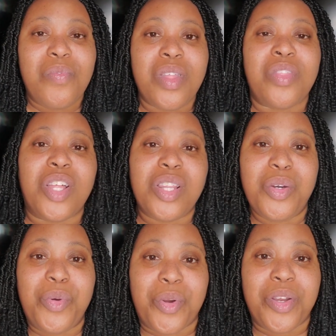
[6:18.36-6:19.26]
the
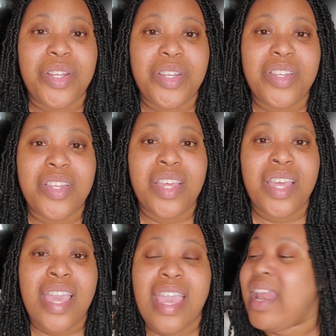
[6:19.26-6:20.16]
Lord,
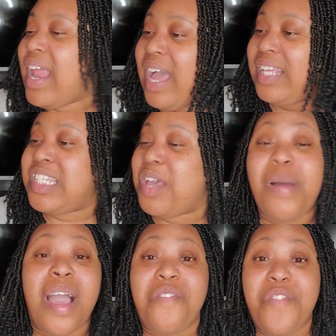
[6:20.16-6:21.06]
and I set
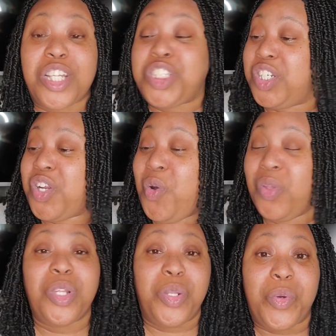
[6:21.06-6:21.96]
my affection on
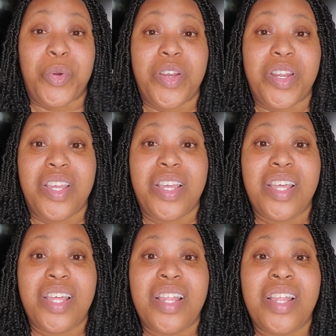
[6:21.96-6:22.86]
the Lord.
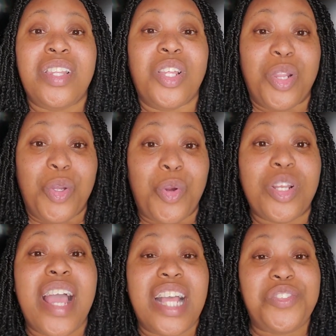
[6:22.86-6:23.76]
The Lord
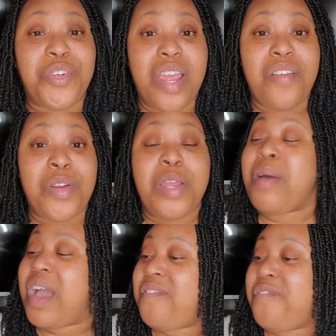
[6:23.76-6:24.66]
lasts forever, and
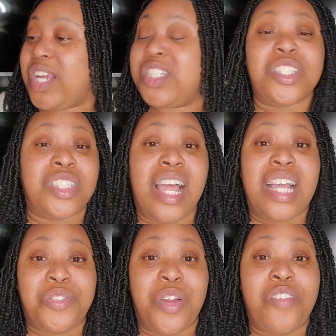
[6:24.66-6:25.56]
my affections
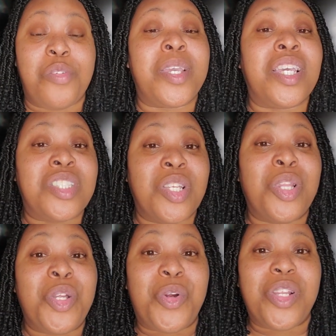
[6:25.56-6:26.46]
last forever because the
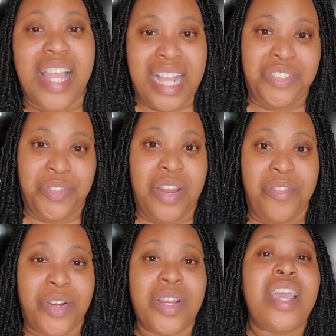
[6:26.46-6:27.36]
Lord lasts
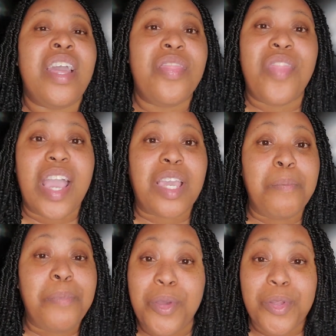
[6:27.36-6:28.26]
forever. That
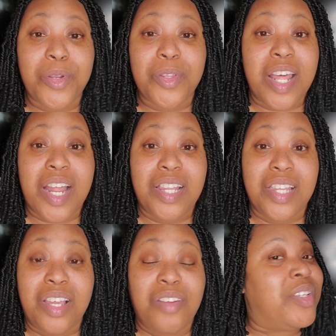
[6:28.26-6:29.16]
computer that I
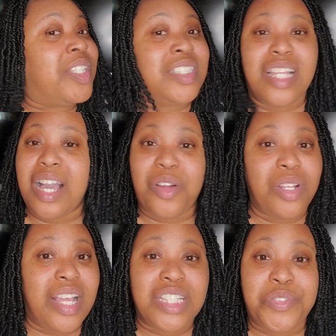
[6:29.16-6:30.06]
love is not going to
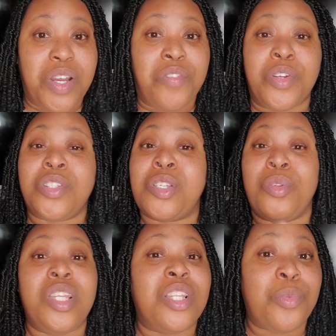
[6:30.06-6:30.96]
last forever, so
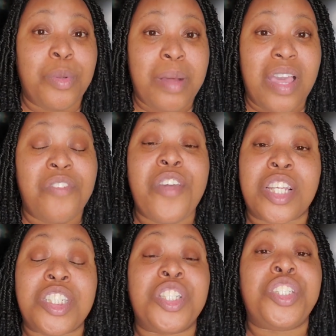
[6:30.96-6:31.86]
neither will my
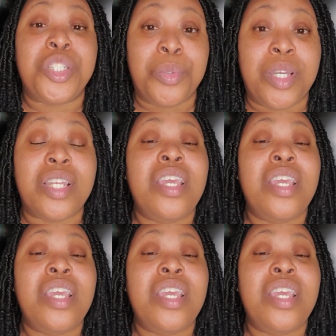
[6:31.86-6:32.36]
affection to it.